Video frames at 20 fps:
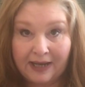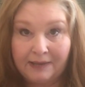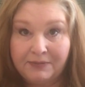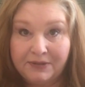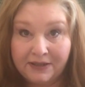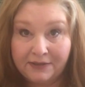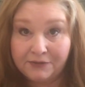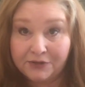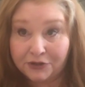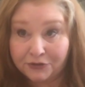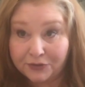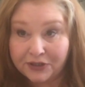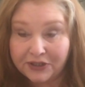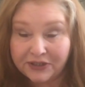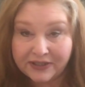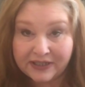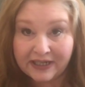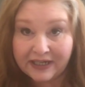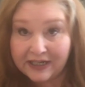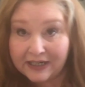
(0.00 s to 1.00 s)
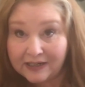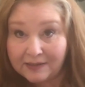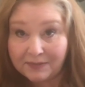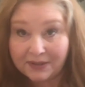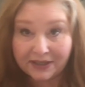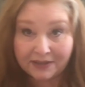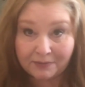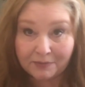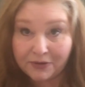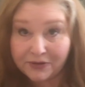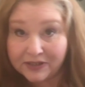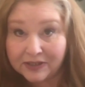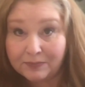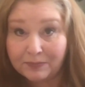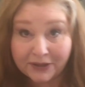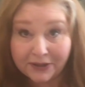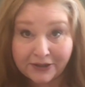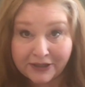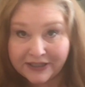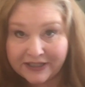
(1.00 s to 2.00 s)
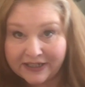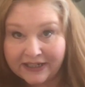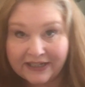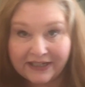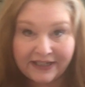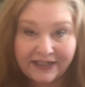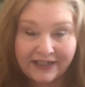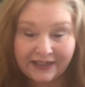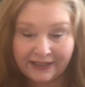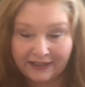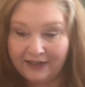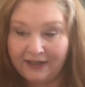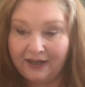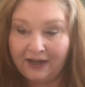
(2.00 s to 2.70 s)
captain of the drill team and most spirited, and